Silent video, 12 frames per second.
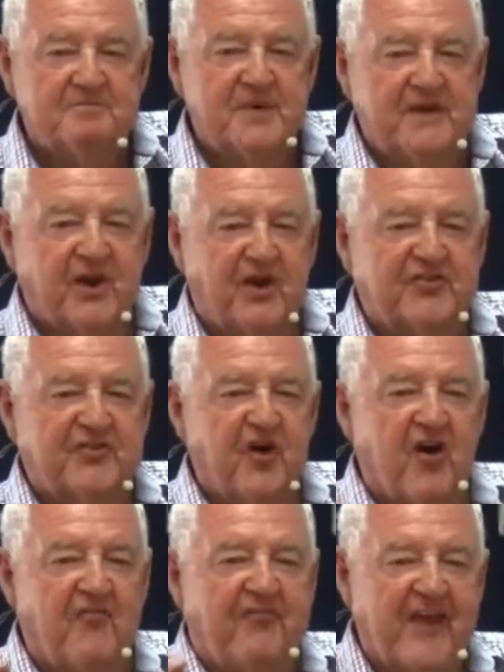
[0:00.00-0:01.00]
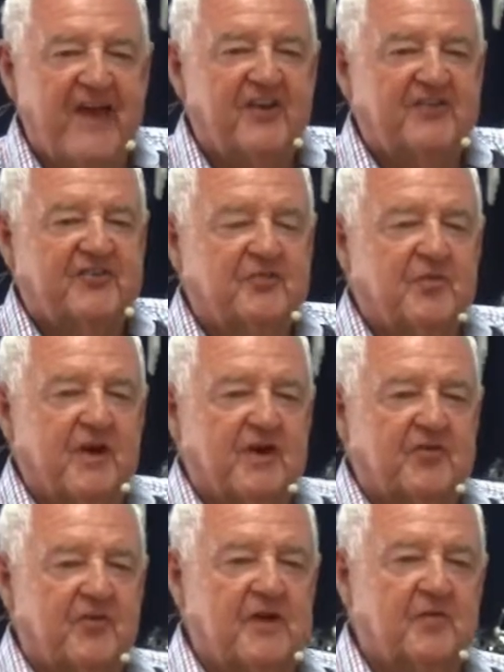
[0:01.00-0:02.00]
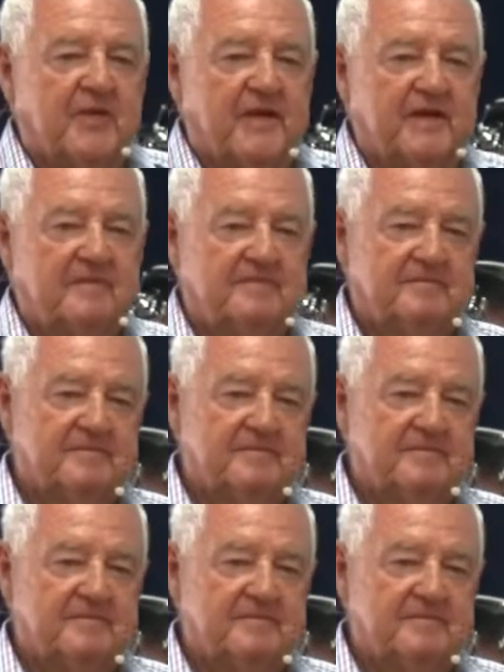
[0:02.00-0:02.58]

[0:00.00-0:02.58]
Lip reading: Because your flesh will agree with it.